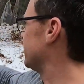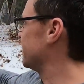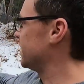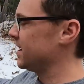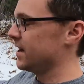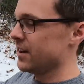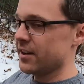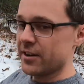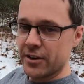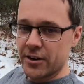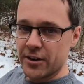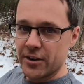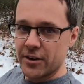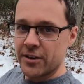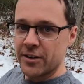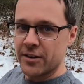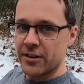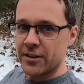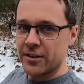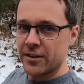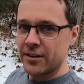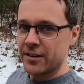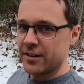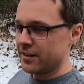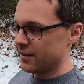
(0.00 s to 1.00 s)
to here.
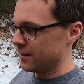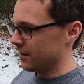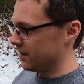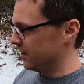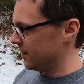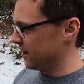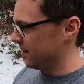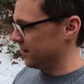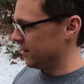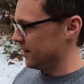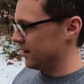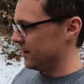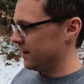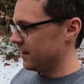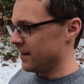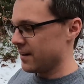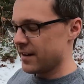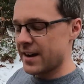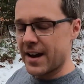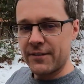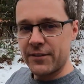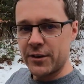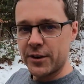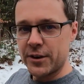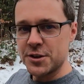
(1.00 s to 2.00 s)

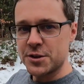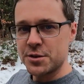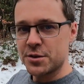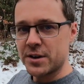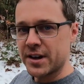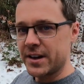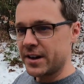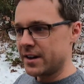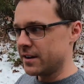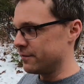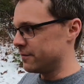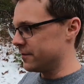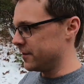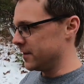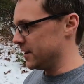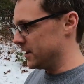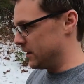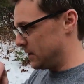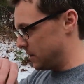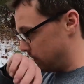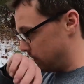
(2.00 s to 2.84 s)
Not very triumphant.